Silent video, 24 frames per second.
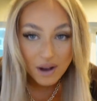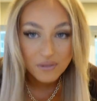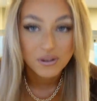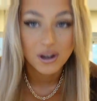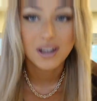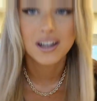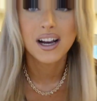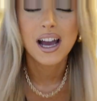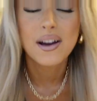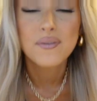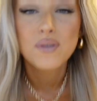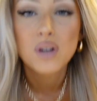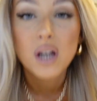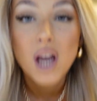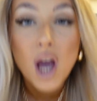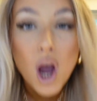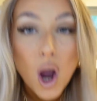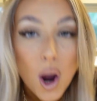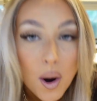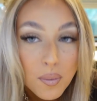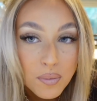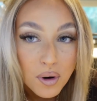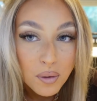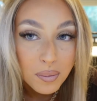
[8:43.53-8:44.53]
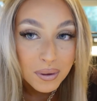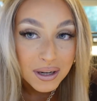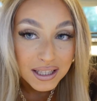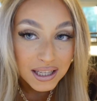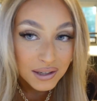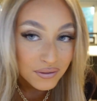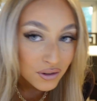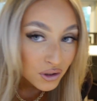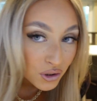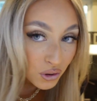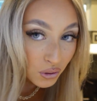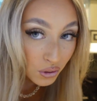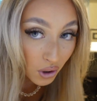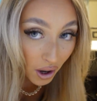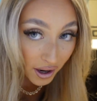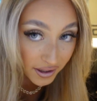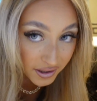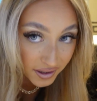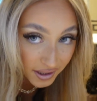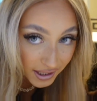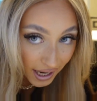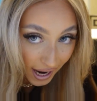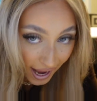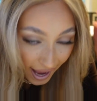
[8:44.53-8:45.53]
I feel like I haven't properly given you
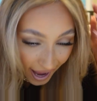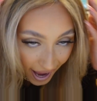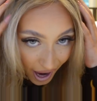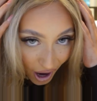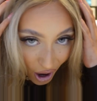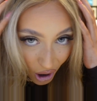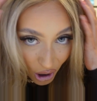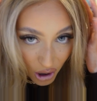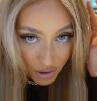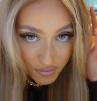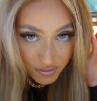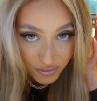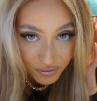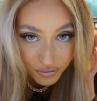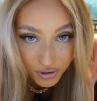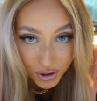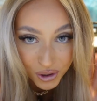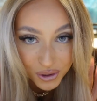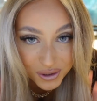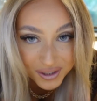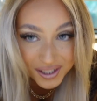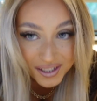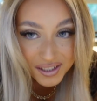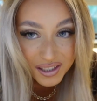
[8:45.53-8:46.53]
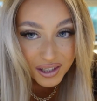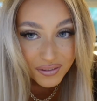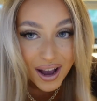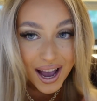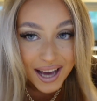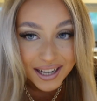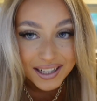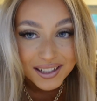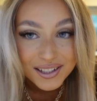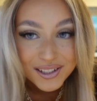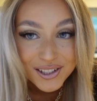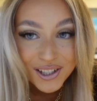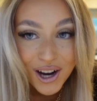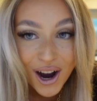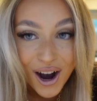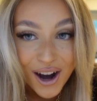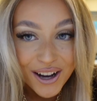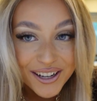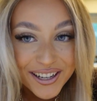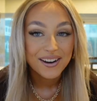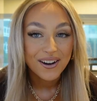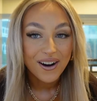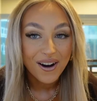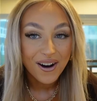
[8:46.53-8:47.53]
guys like a hair overview since I've had it
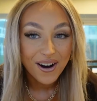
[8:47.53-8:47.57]
done.